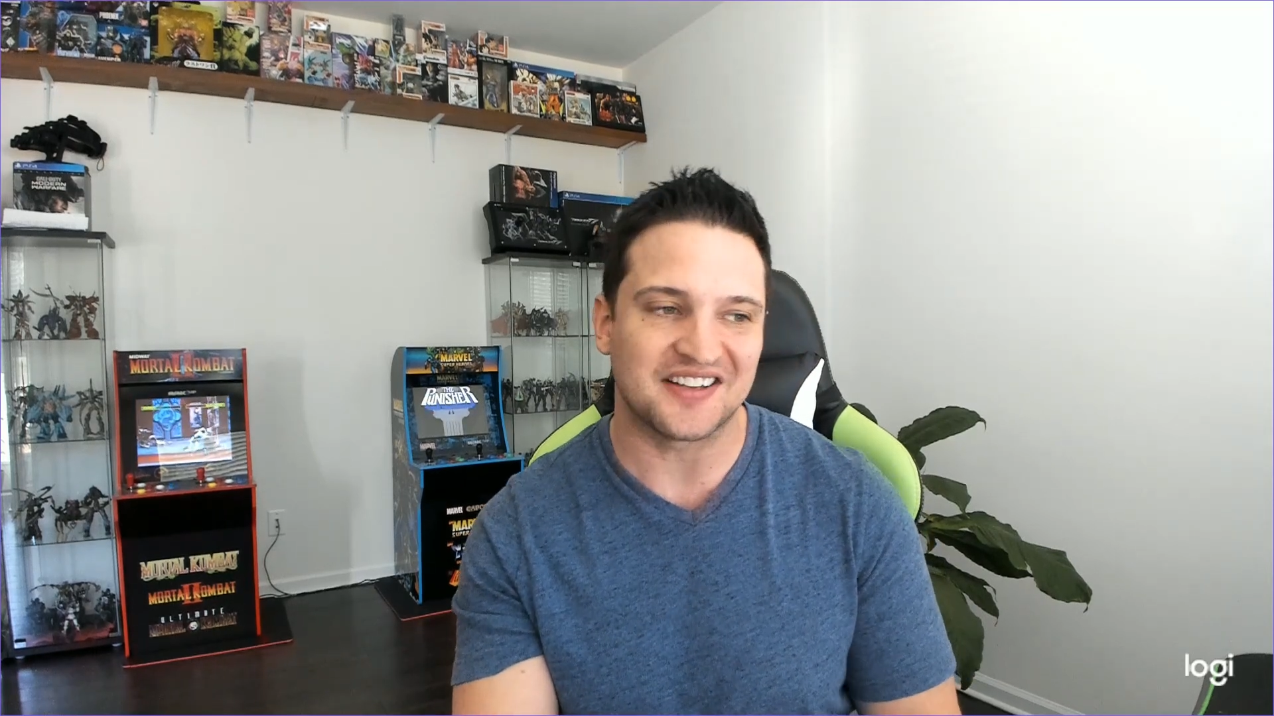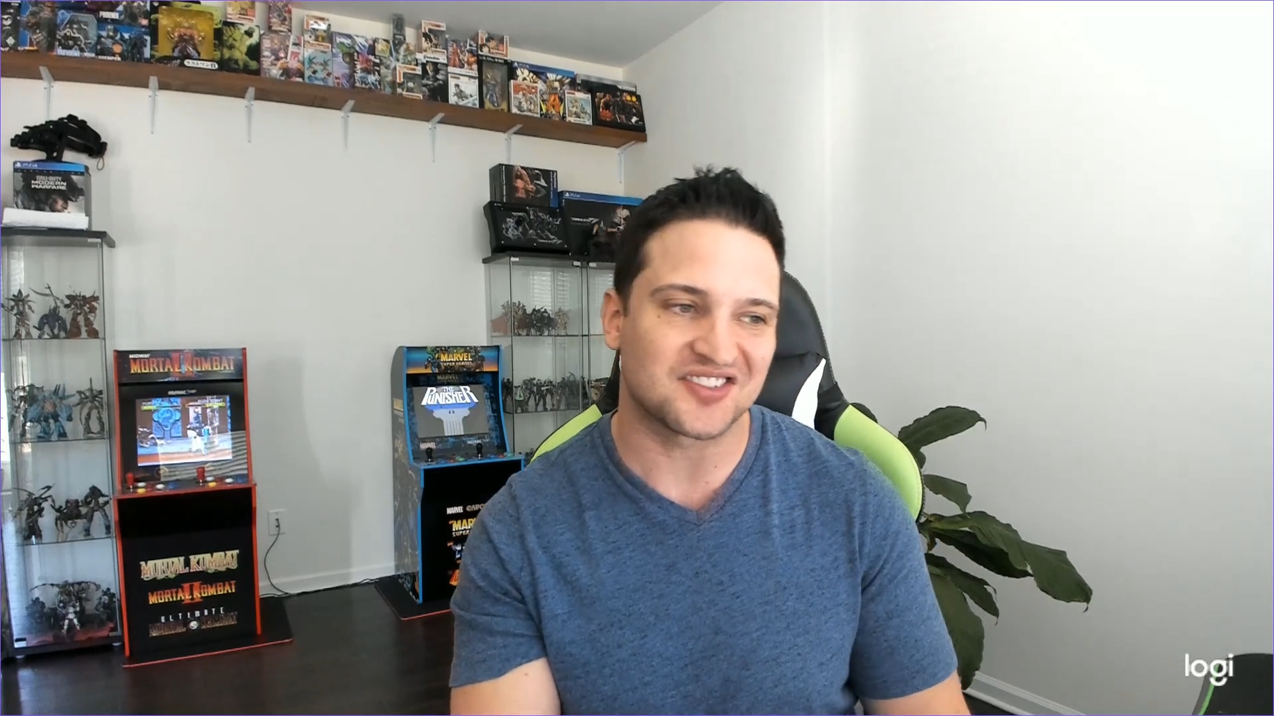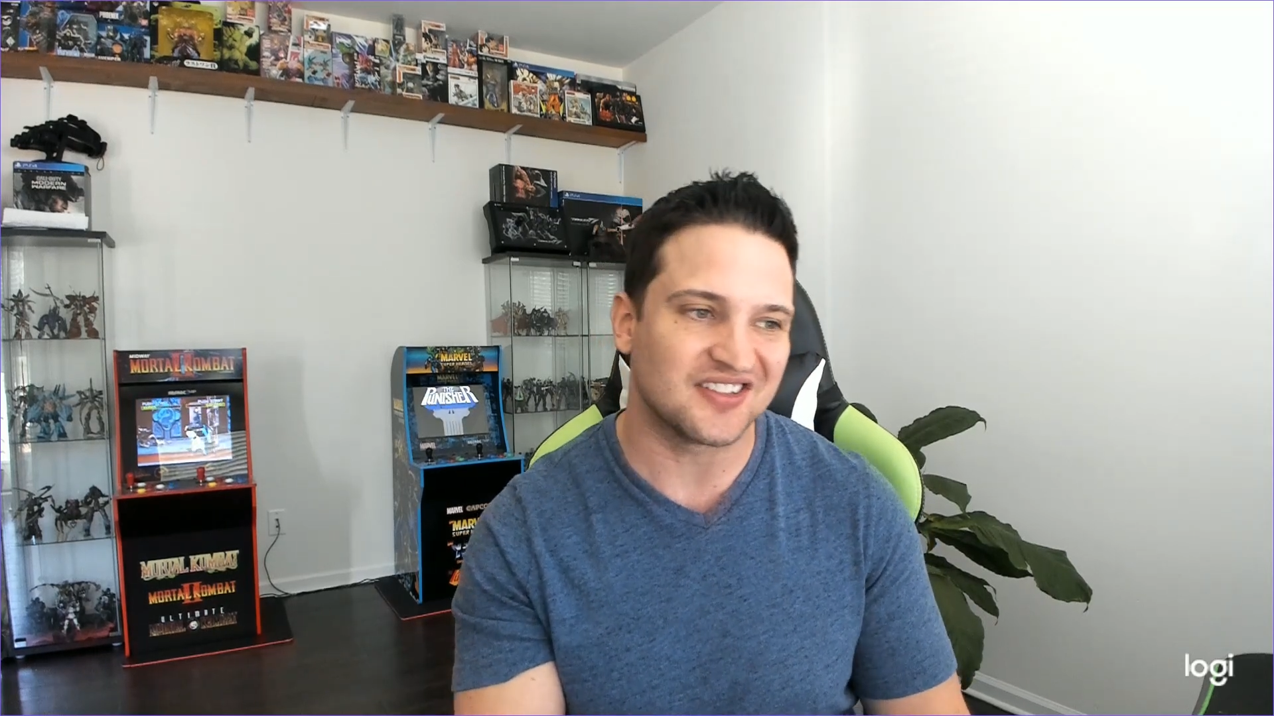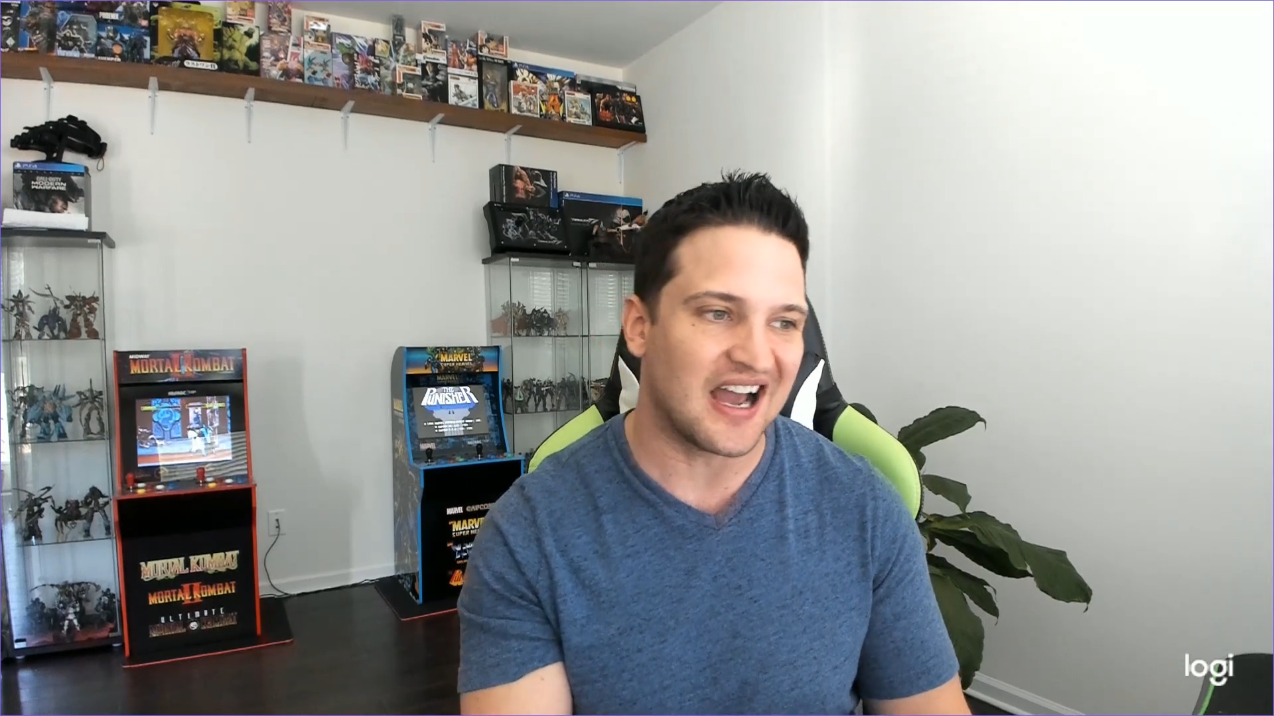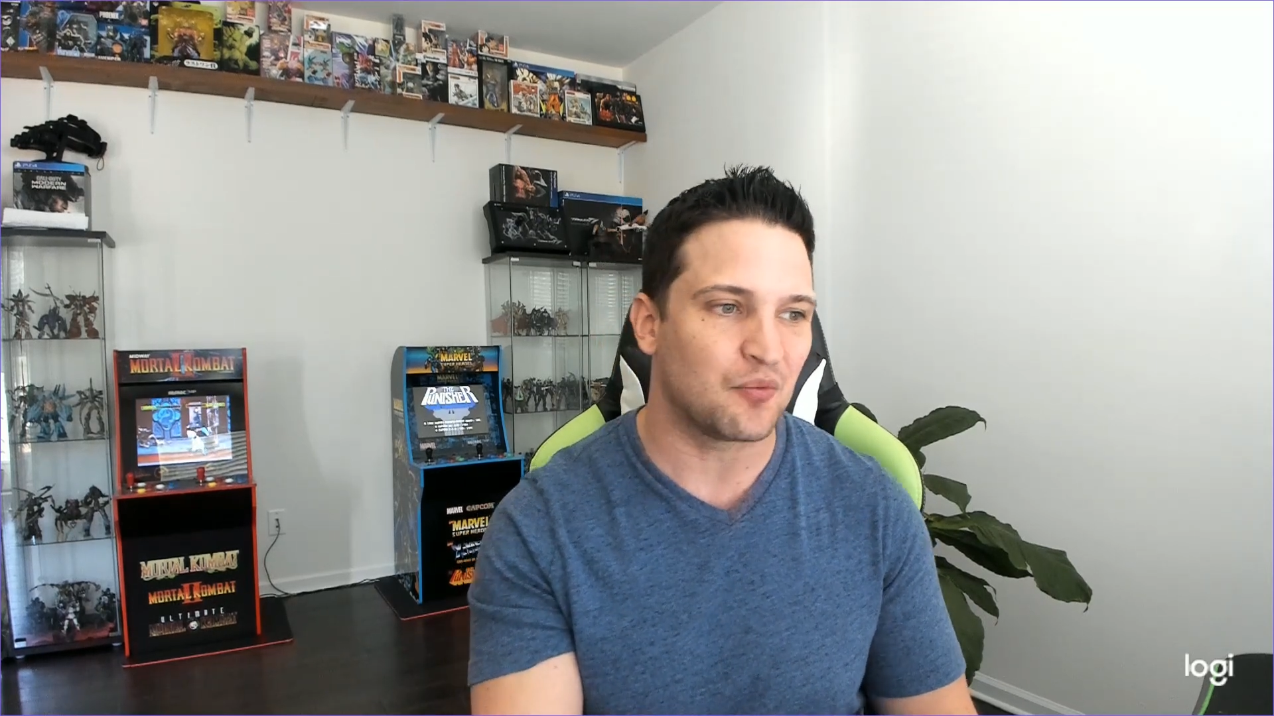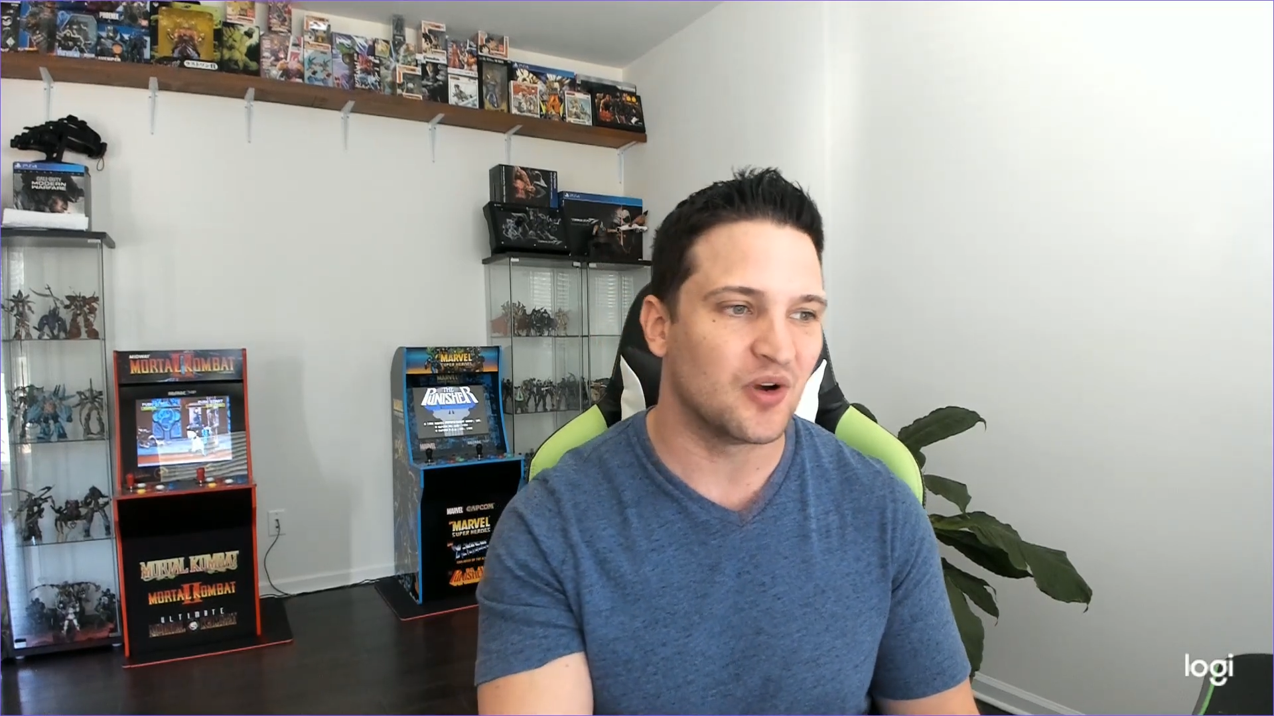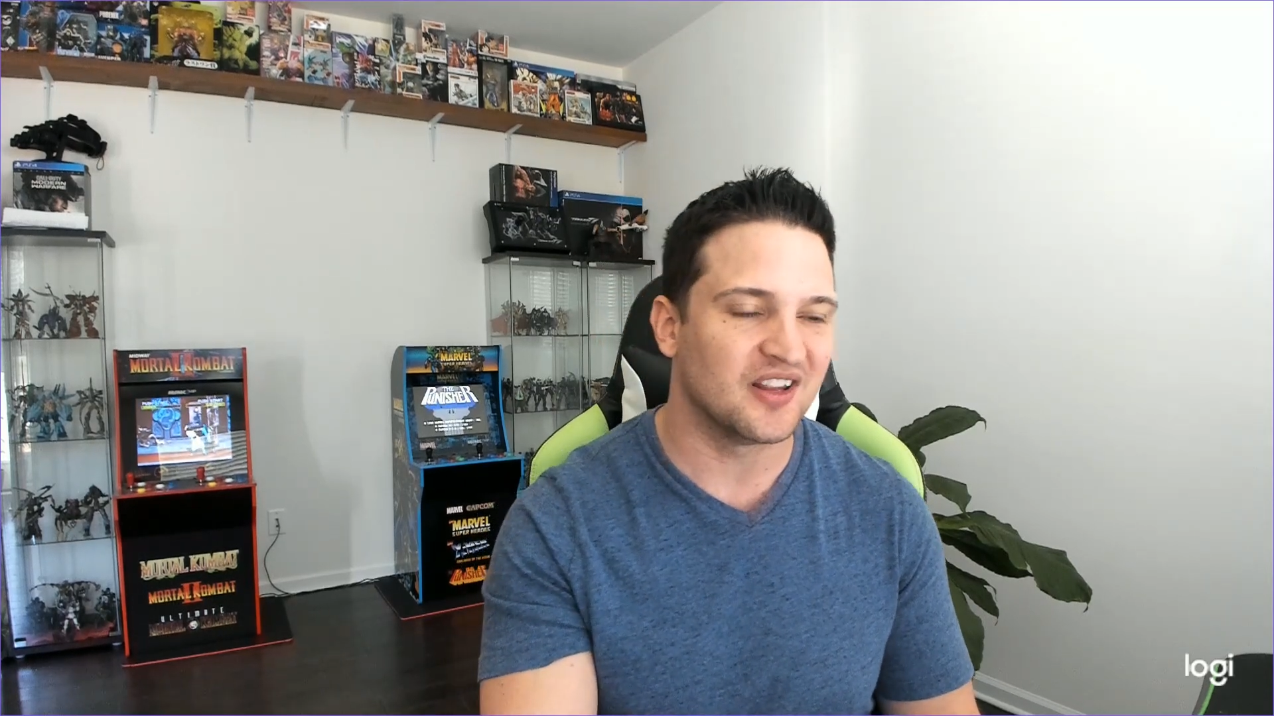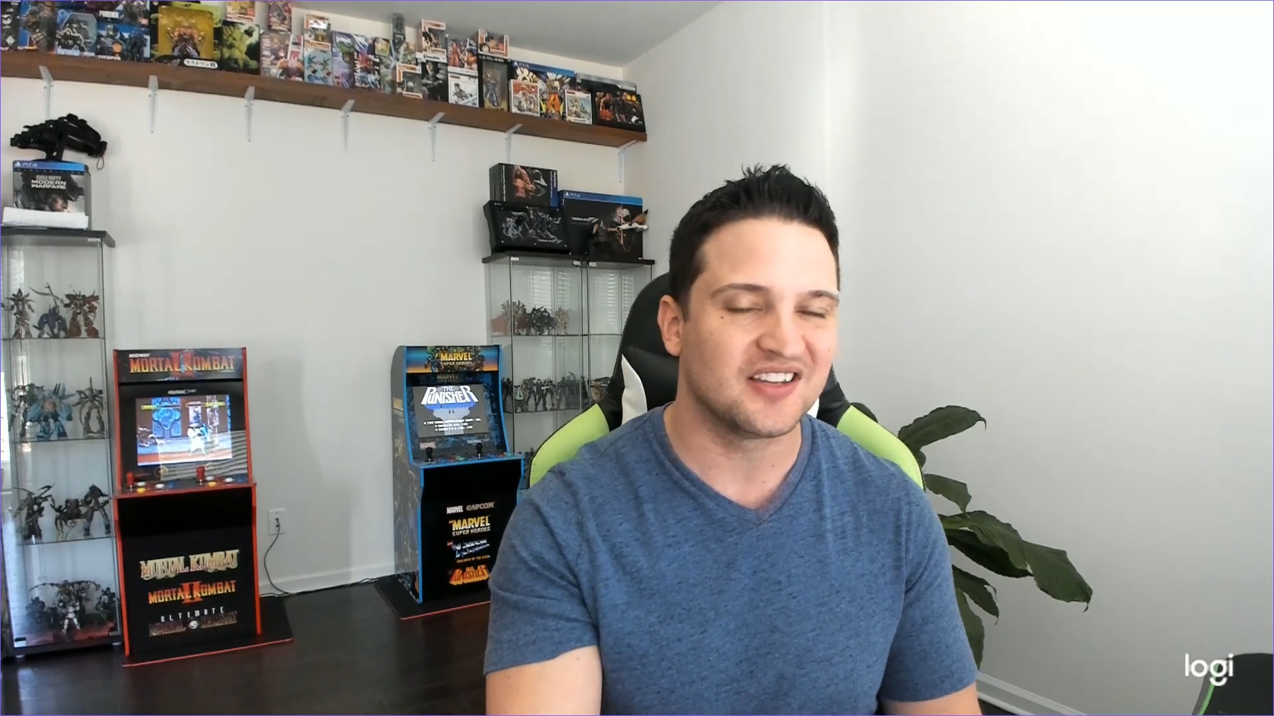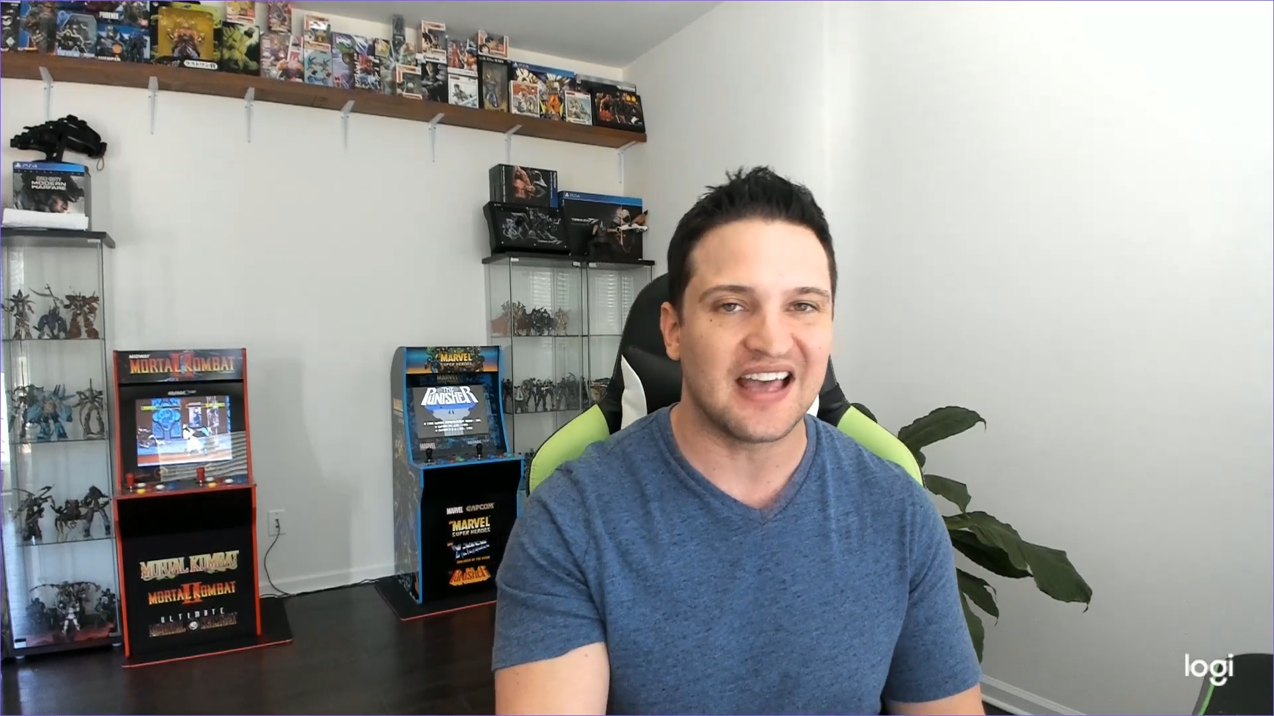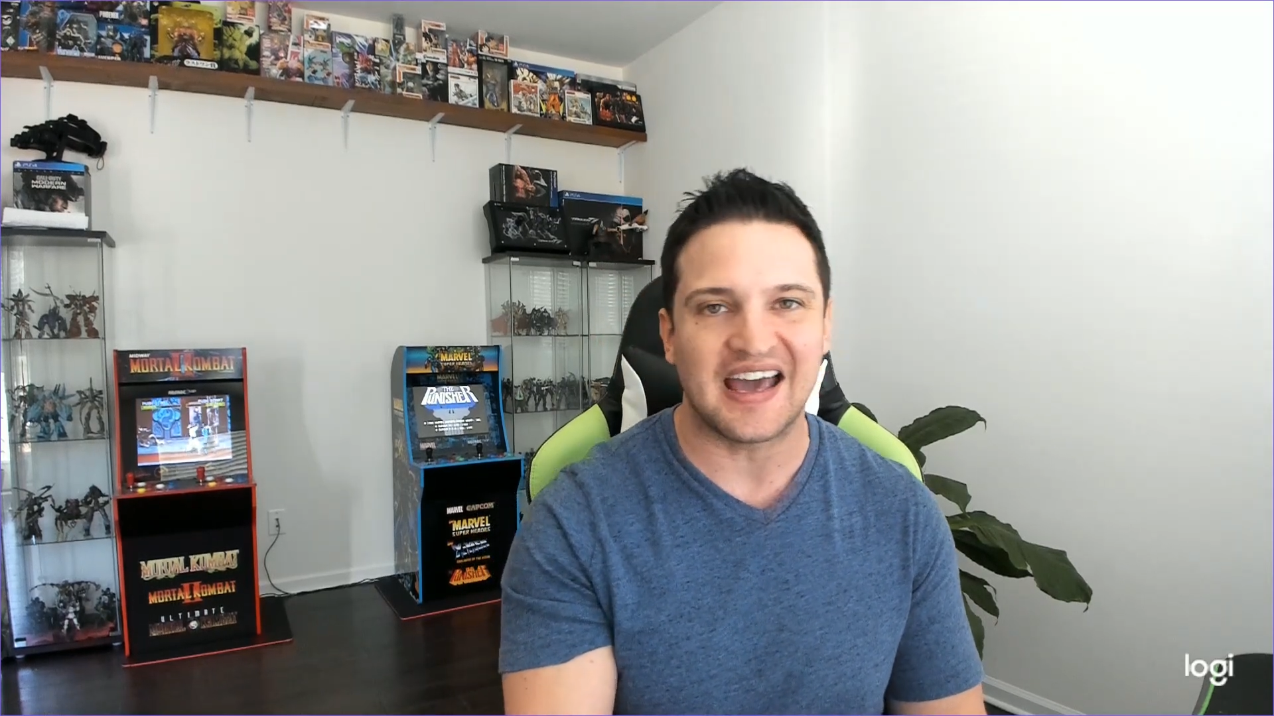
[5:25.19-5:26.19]
it's not
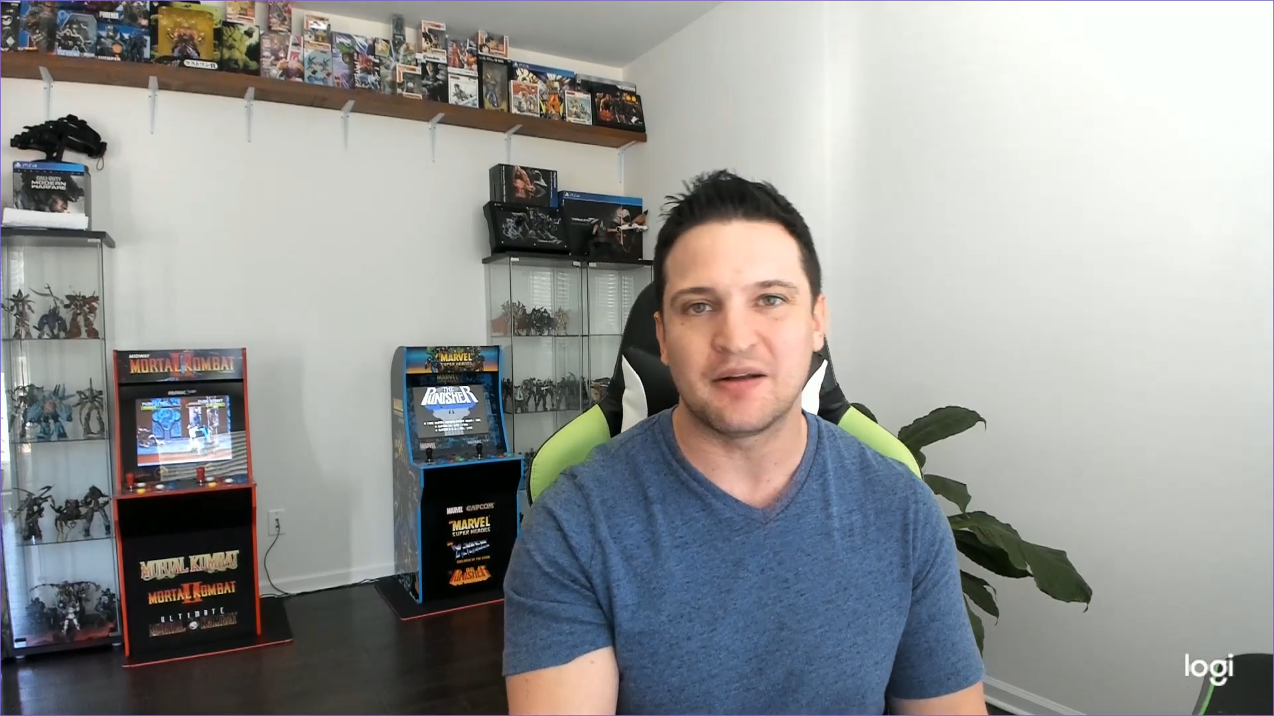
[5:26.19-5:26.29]
really that